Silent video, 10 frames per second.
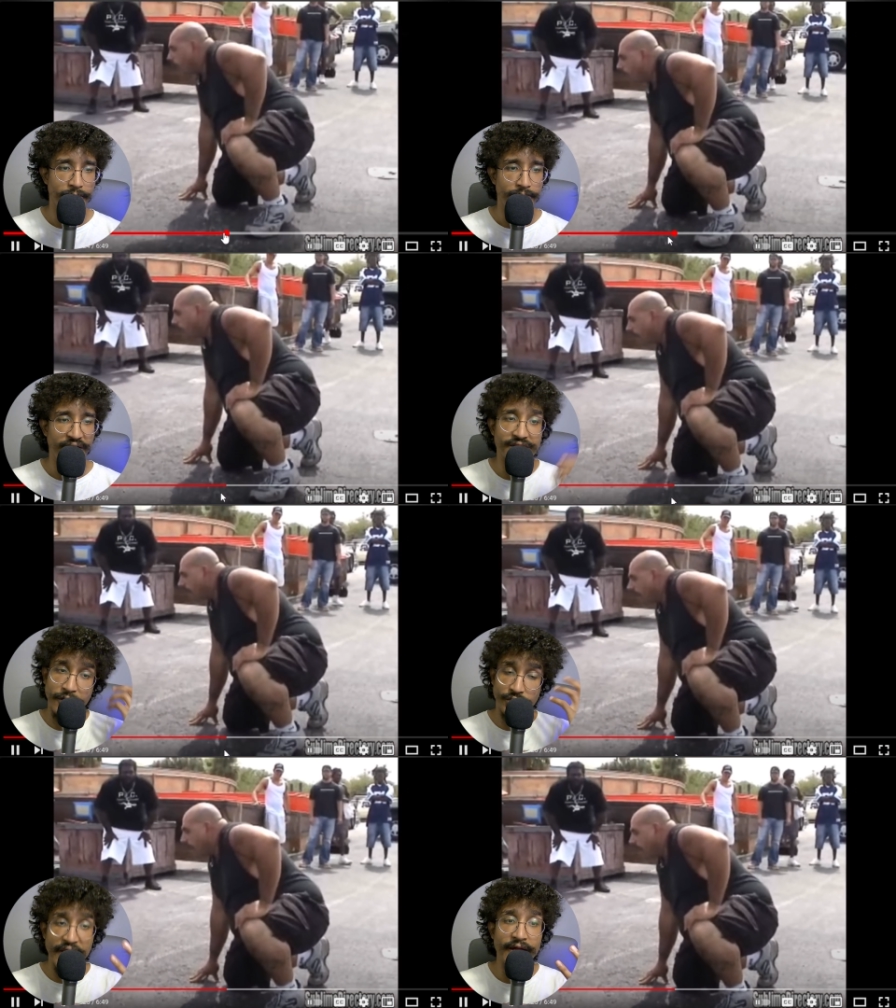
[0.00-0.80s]
It's
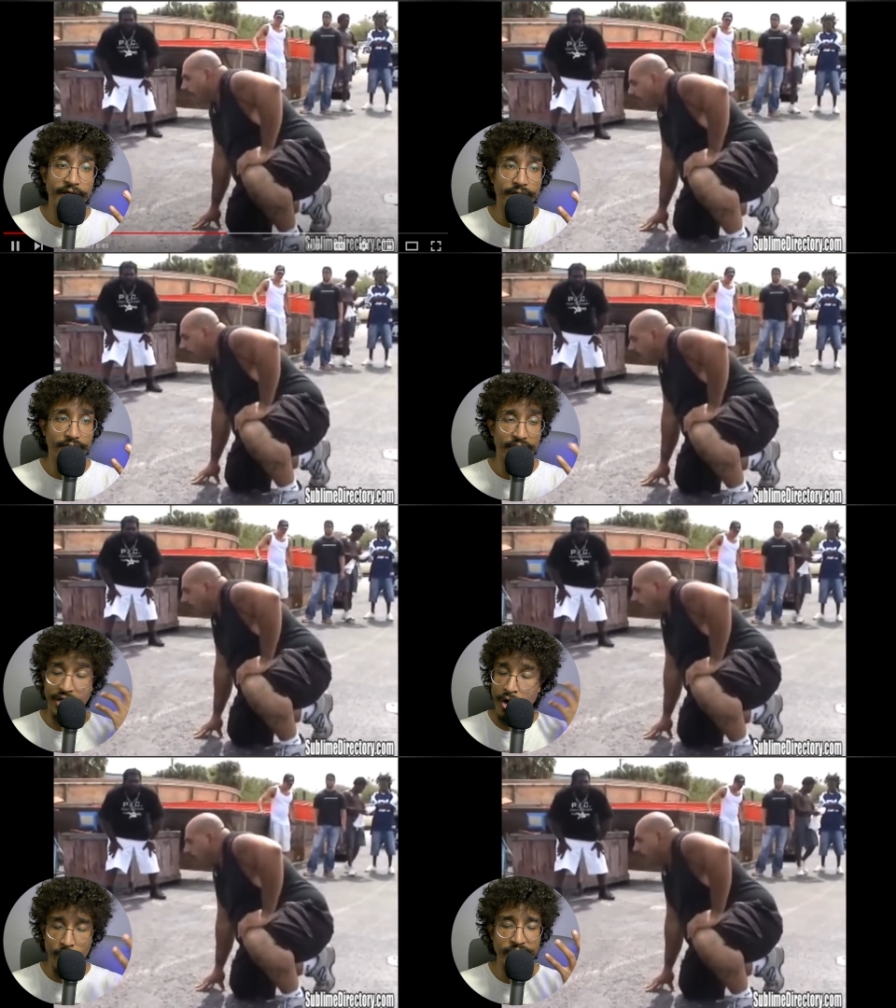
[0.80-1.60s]
entertaining. It
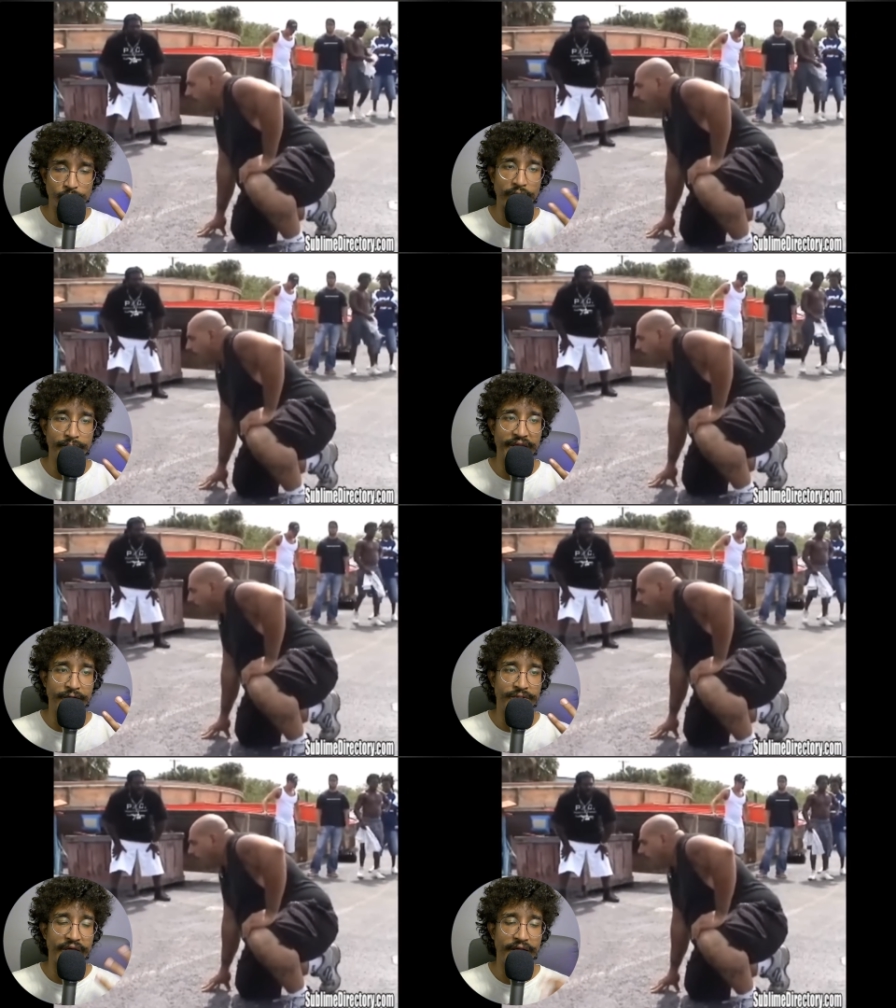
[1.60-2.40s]
always will be
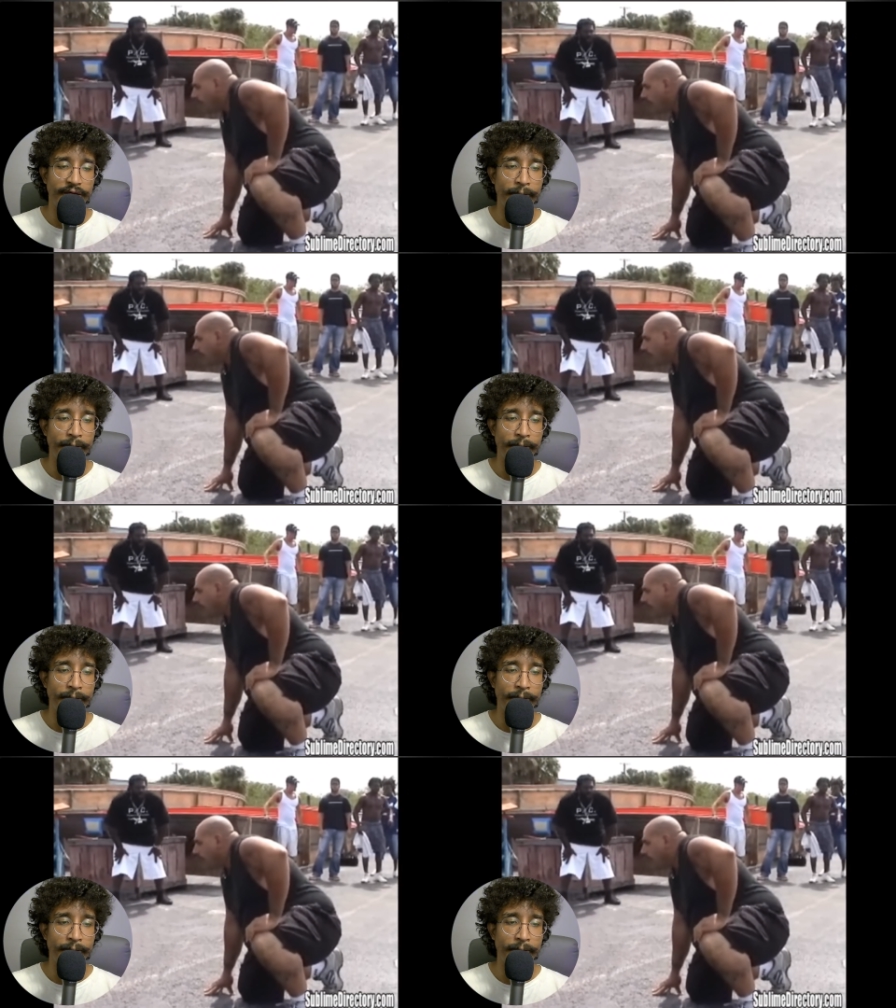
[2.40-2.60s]
entertaining,